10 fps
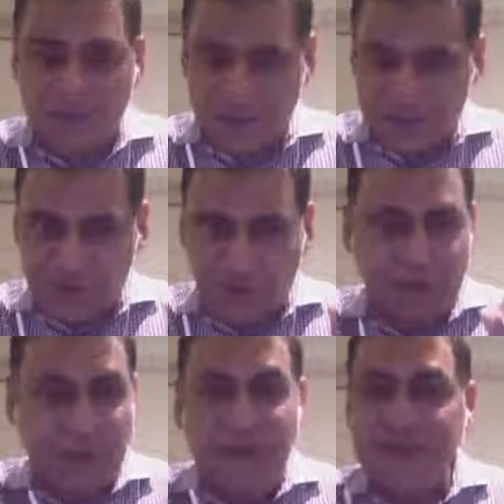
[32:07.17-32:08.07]
just
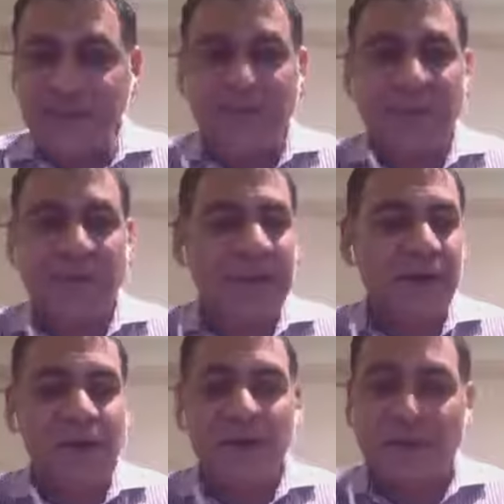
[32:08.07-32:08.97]
basic
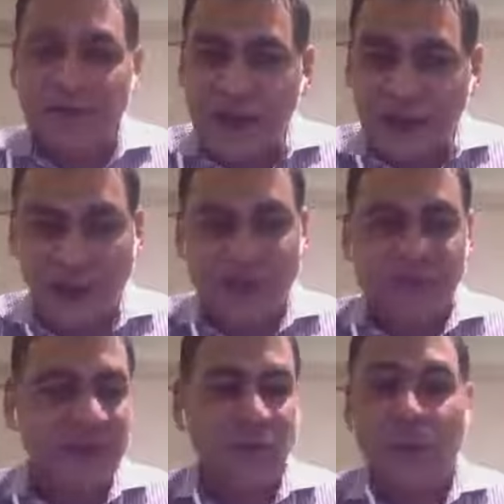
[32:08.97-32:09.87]
fundamental
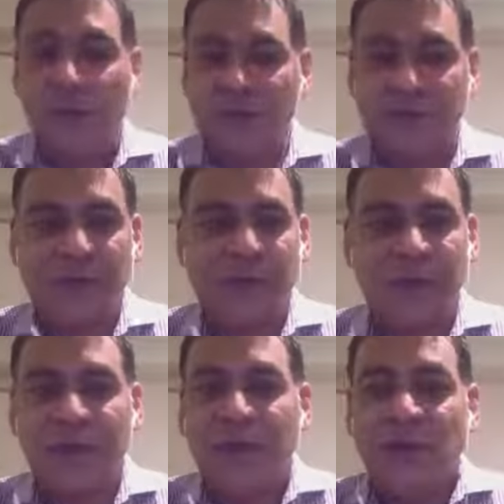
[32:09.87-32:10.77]
diagnostic tools
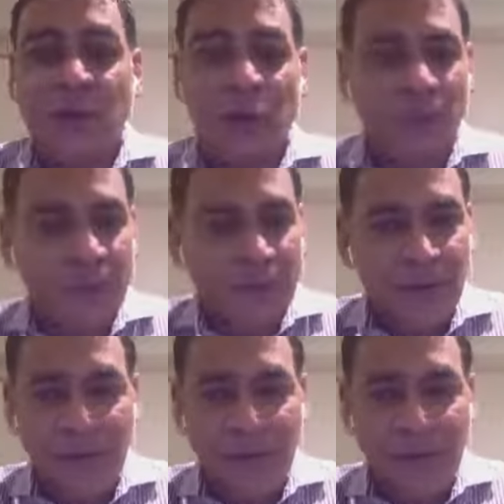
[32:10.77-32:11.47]
like, digital